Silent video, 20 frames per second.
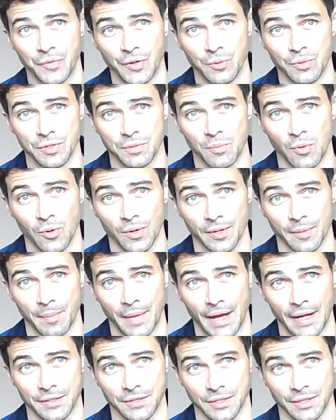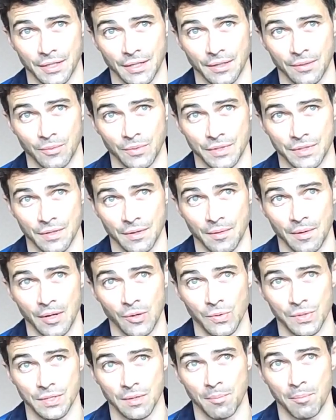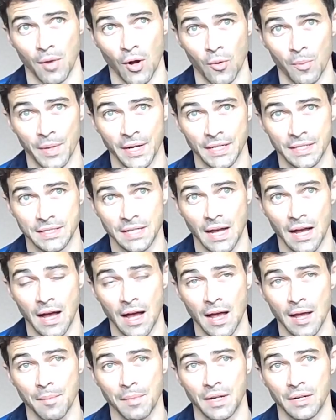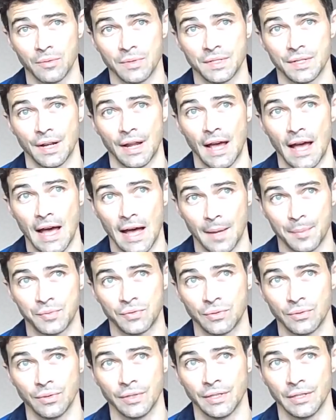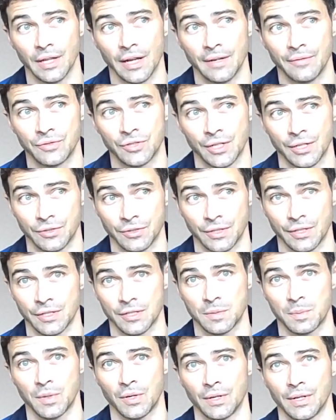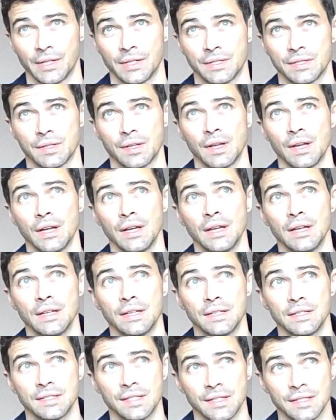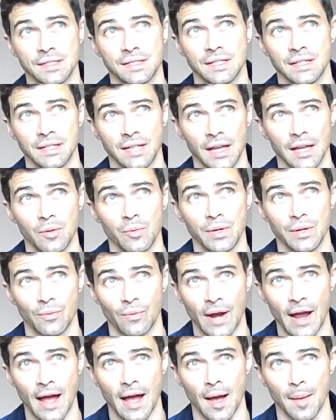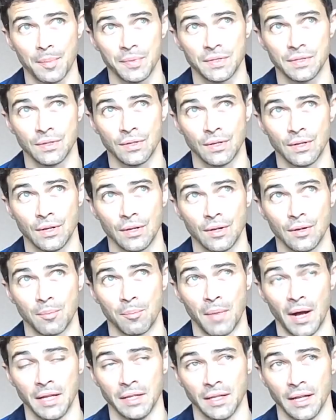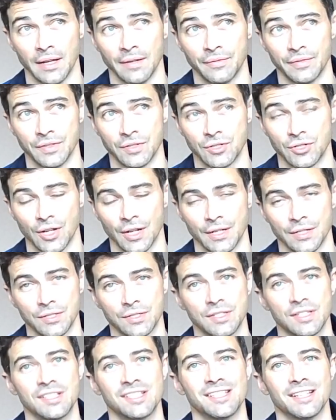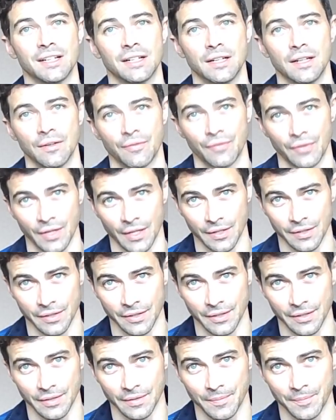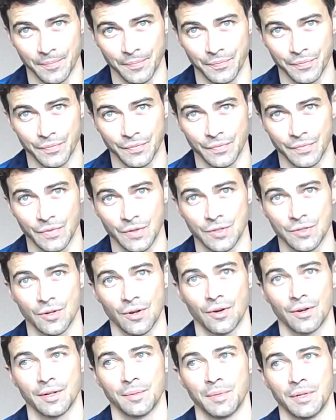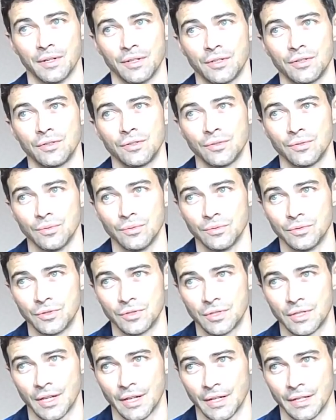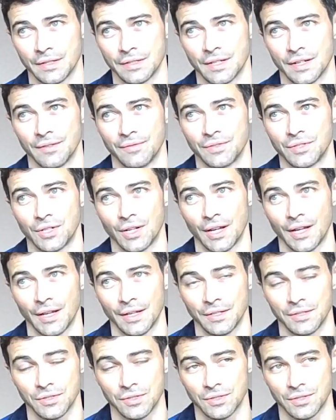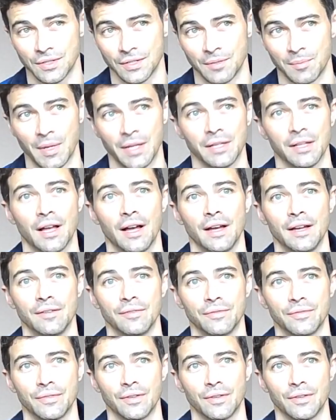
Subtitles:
was more than magic. It was a moment in time, and it was an absolutely life-changing experience. Since the day we wrapped, my life has changed significantly. There's already been huge things that have changed in my life